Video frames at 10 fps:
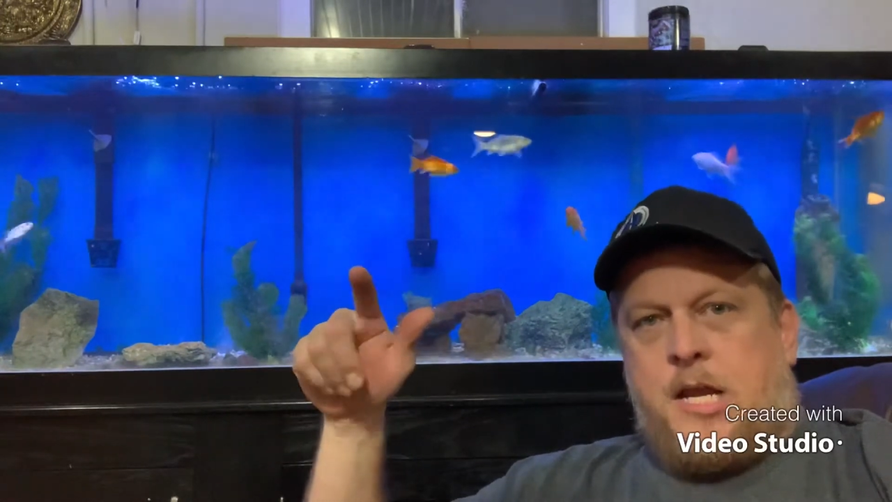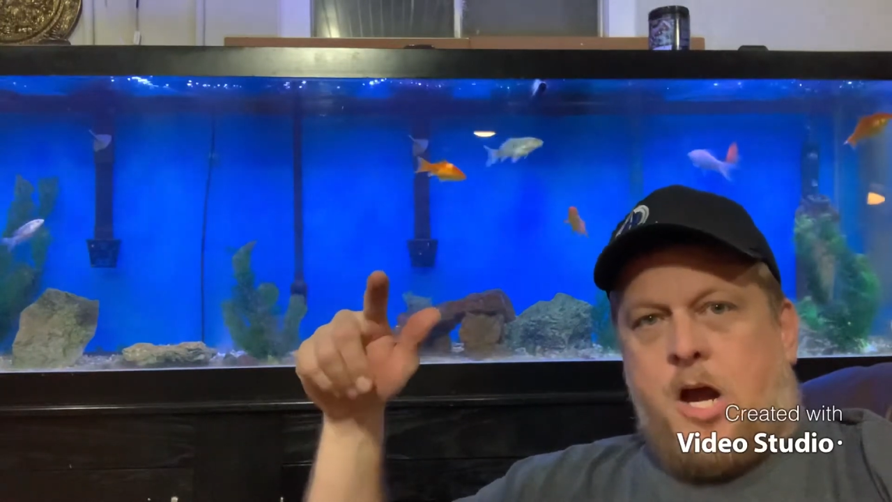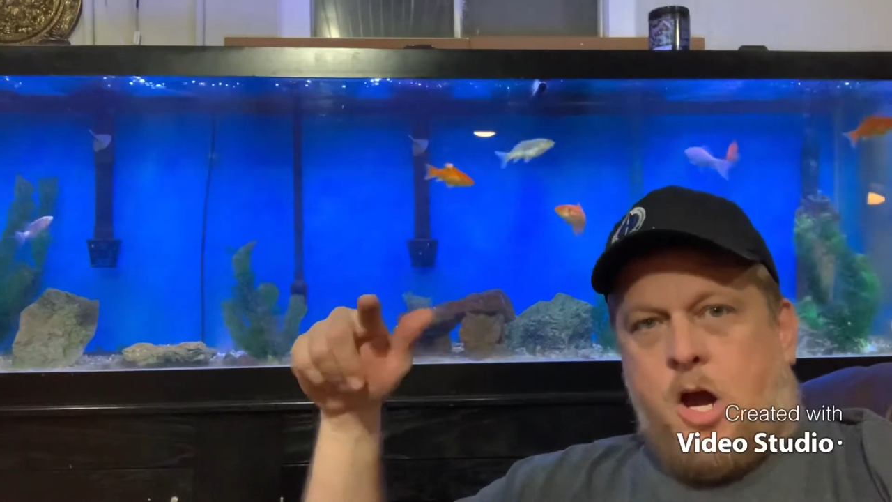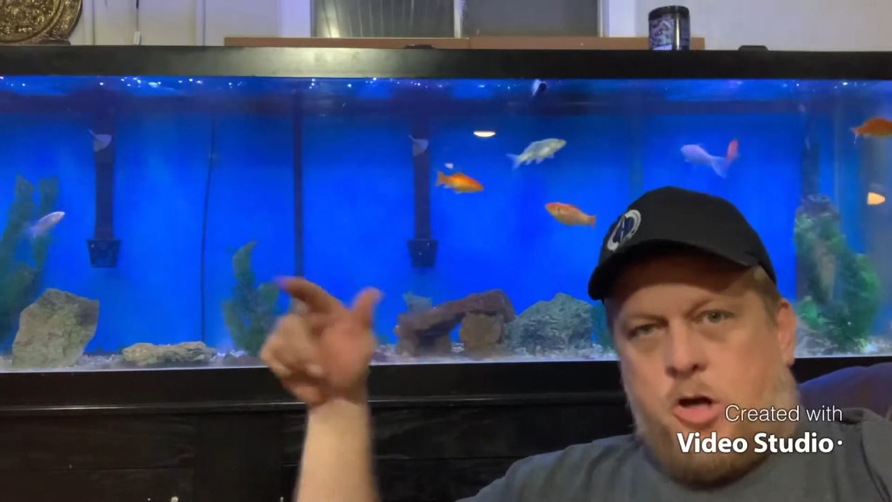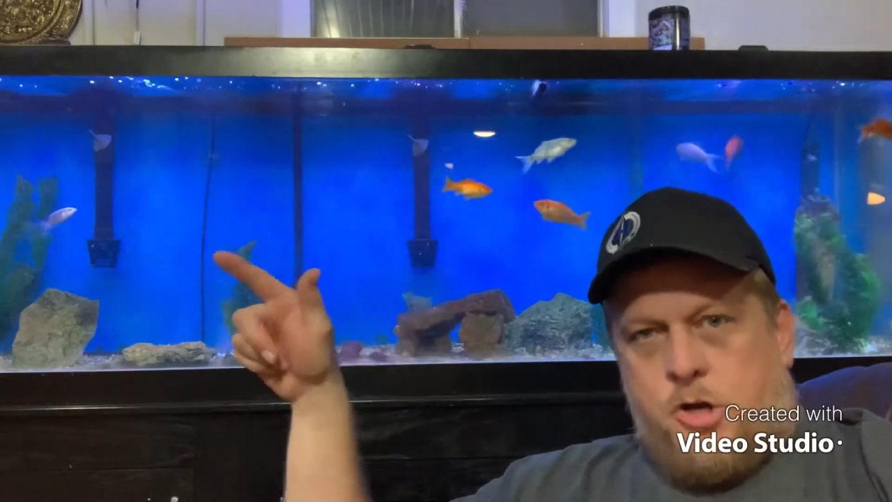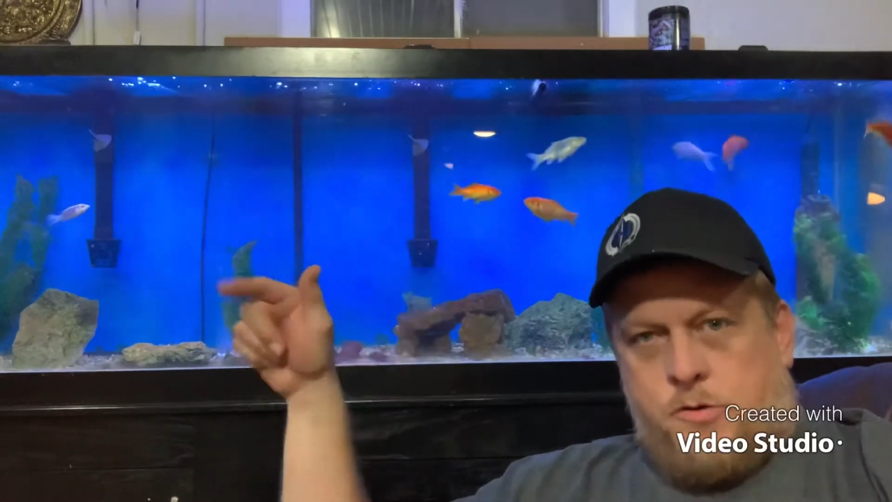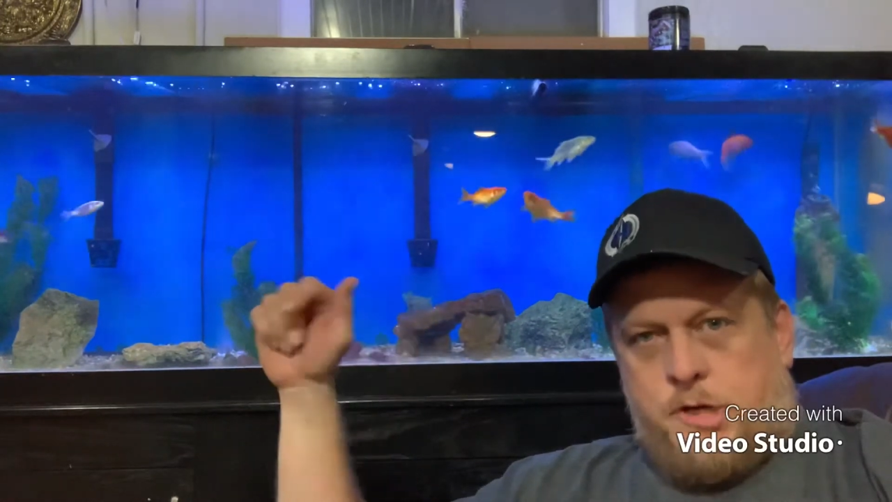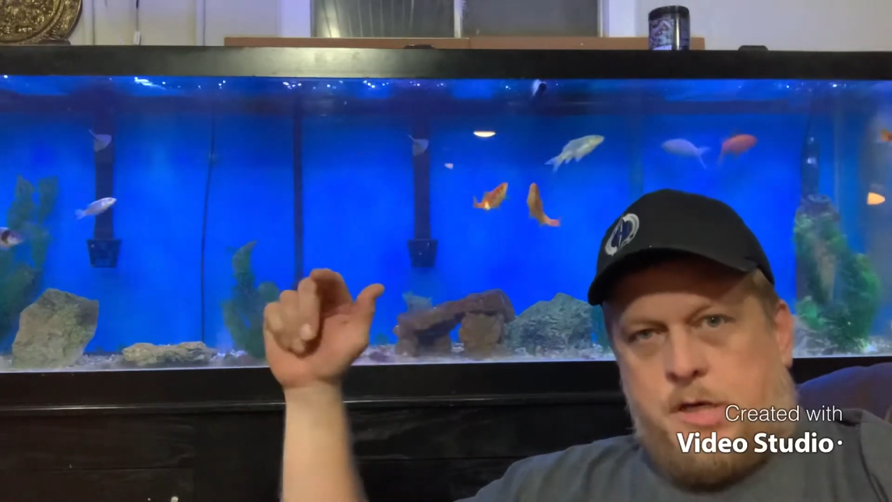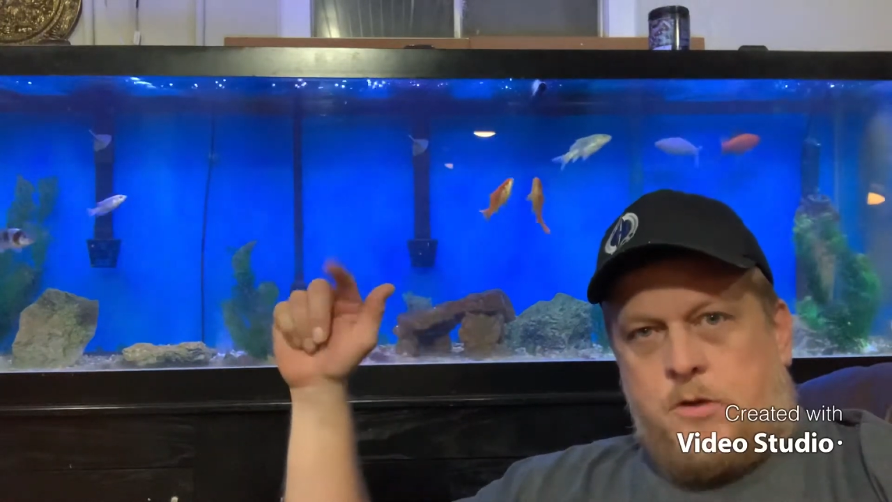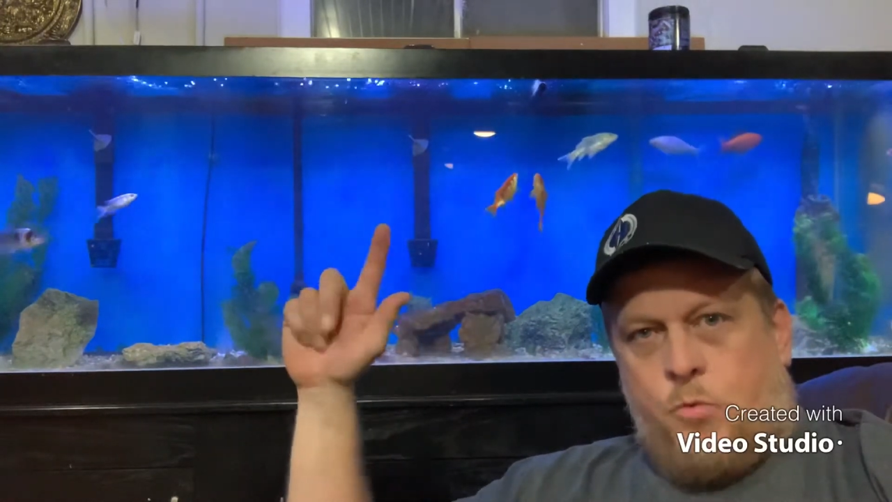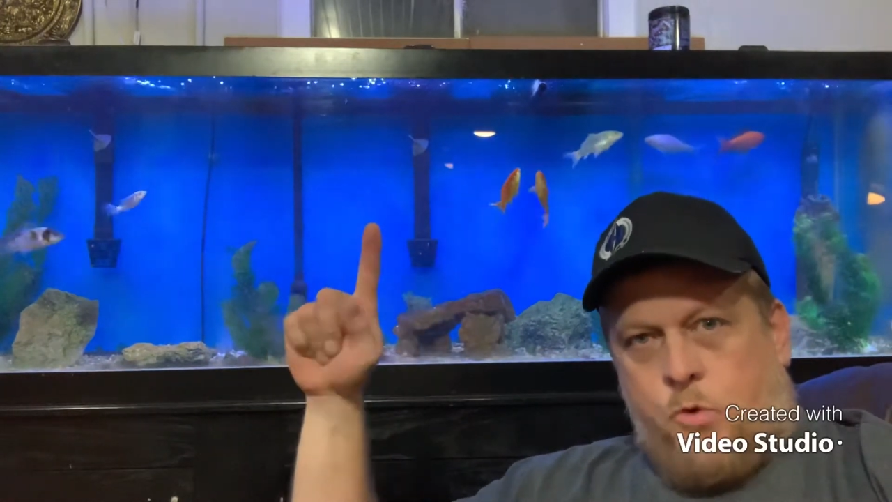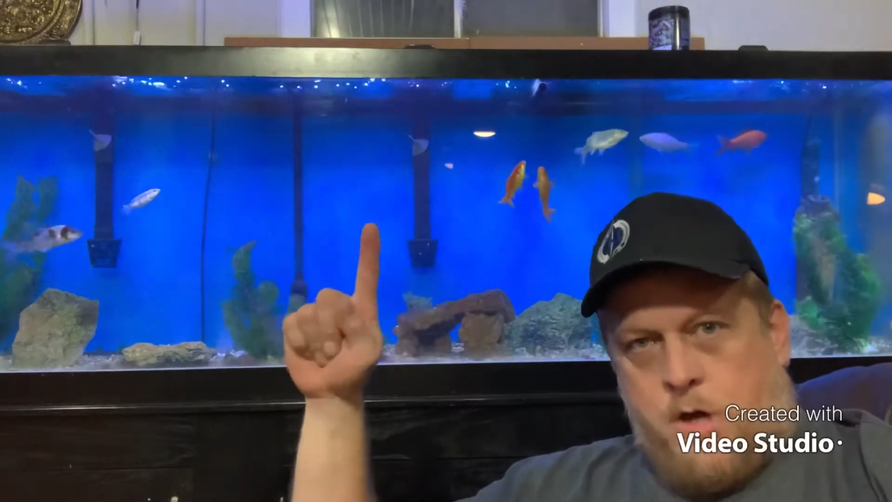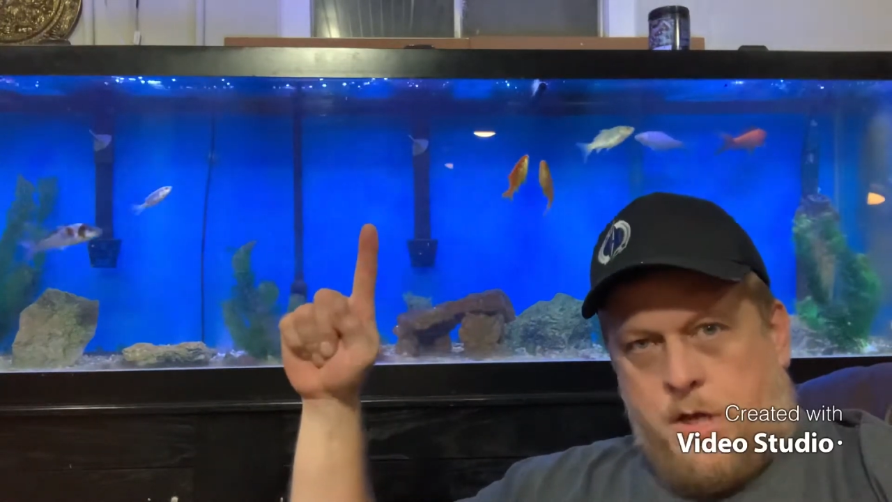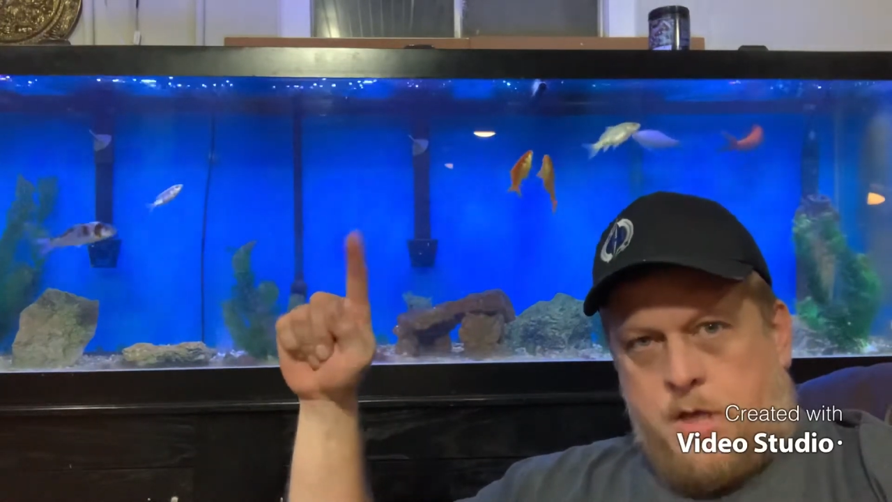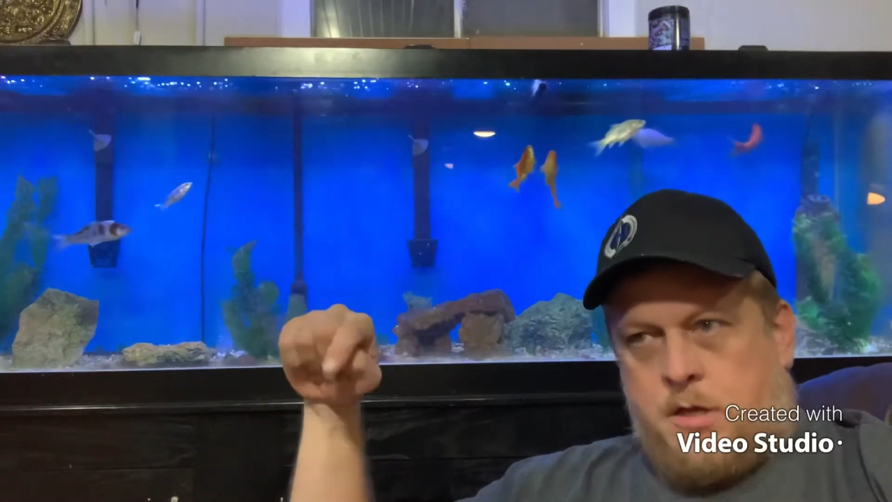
Cardona 1,